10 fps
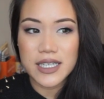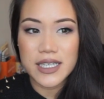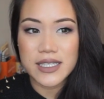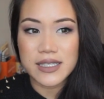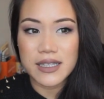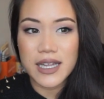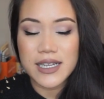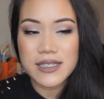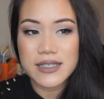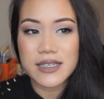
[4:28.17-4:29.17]
is
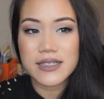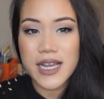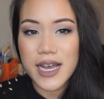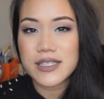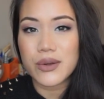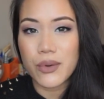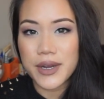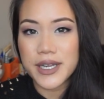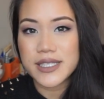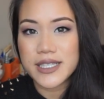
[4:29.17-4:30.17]
less task
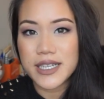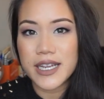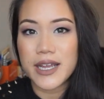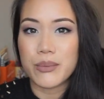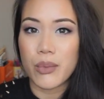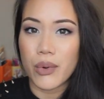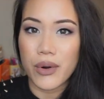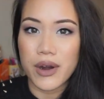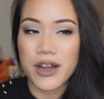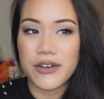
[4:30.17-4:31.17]
oriented and
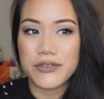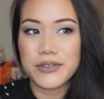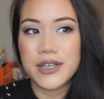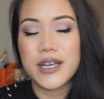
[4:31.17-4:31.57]
more of